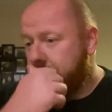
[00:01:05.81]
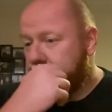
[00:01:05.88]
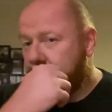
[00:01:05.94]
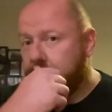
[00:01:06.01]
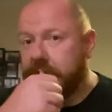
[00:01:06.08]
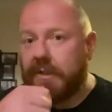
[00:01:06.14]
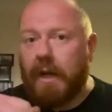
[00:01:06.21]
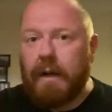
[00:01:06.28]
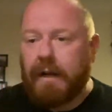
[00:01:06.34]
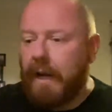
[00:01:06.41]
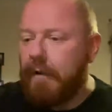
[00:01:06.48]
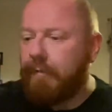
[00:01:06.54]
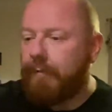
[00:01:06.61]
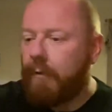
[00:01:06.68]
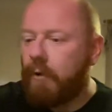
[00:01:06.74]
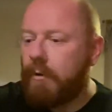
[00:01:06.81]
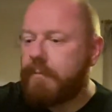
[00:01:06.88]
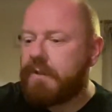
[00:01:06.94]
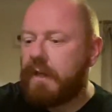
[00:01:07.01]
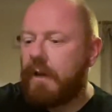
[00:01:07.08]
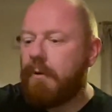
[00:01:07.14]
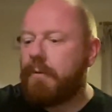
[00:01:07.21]
So we'll start going through them.
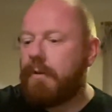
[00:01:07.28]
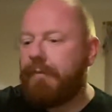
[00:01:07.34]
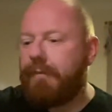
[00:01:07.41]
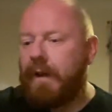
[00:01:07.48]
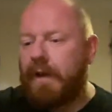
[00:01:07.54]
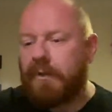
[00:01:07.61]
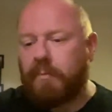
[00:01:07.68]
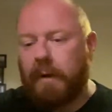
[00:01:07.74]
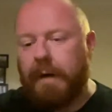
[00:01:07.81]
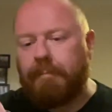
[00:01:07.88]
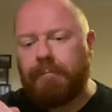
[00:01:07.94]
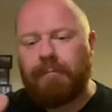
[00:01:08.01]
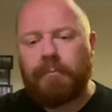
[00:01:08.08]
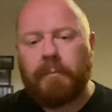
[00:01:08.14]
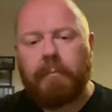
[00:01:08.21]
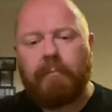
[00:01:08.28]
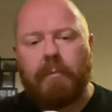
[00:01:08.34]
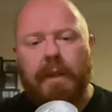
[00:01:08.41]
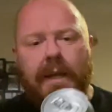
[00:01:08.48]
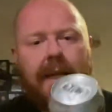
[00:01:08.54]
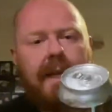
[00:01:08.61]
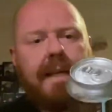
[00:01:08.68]
So the first one
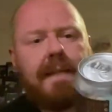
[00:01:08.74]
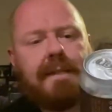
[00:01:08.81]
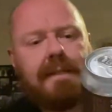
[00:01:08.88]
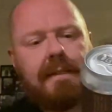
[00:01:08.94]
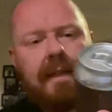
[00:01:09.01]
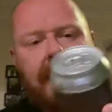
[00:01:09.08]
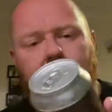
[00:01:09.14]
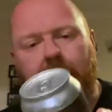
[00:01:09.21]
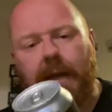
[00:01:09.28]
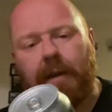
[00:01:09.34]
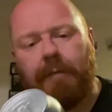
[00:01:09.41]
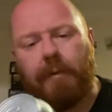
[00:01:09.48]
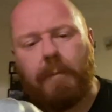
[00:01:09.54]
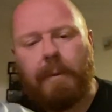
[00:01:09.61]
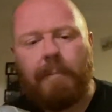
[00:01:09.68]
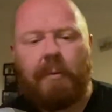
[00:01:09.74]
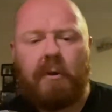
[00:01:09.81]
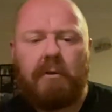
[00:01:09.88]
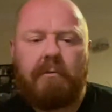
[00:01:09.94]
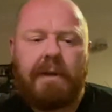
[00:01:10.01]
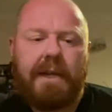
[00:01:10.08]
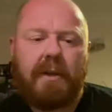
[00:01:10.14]
is from a
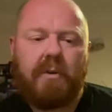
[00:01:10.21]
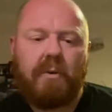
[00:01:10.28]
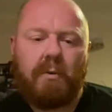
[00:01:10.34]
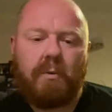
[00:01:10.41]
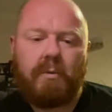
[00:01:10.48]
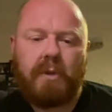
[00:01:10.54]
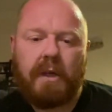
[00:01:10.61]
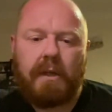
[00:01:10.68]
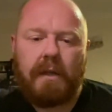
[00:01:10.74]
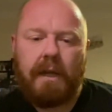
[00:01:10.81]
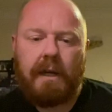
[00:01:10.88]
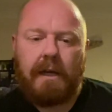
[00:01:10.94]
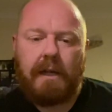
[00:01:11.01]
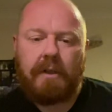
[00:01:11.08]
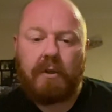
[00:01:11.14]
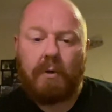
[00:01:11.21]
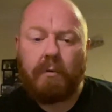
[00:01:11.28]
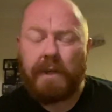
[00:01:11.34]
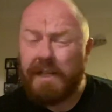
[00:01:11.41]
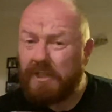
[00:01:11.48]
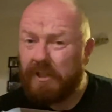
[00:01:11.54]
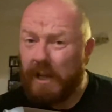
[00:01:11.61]
brewery called
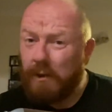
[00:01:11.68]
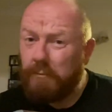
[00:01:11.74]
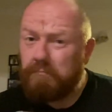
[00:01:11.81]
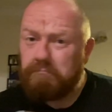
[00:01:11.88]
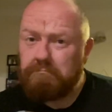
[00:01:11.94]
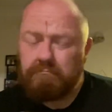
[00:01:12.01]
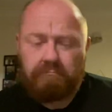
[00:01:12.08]
Donkey Stone.